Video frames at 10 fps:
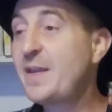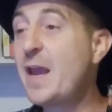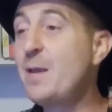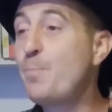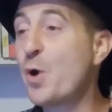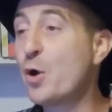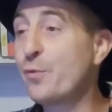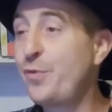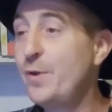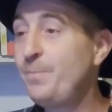gave
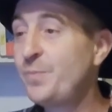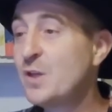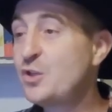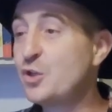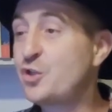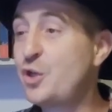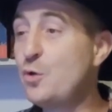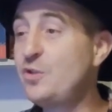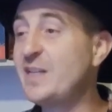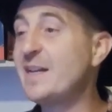birth to
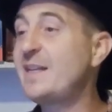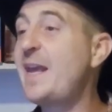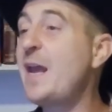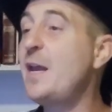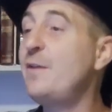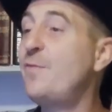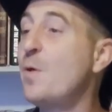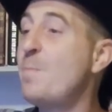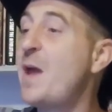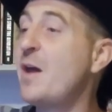Zeus in a cave
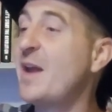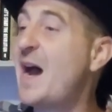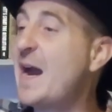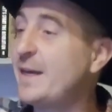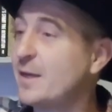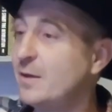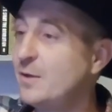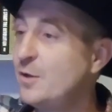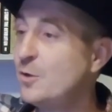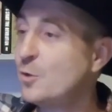on Mount Ida,
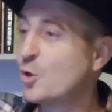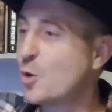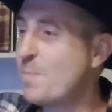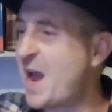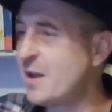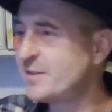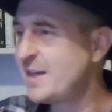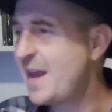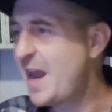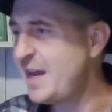or Mount
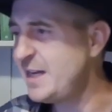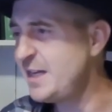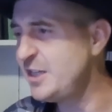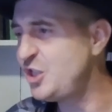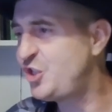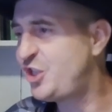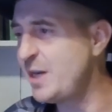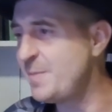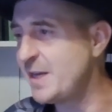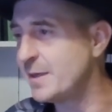
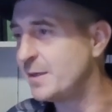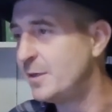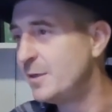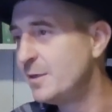Aegium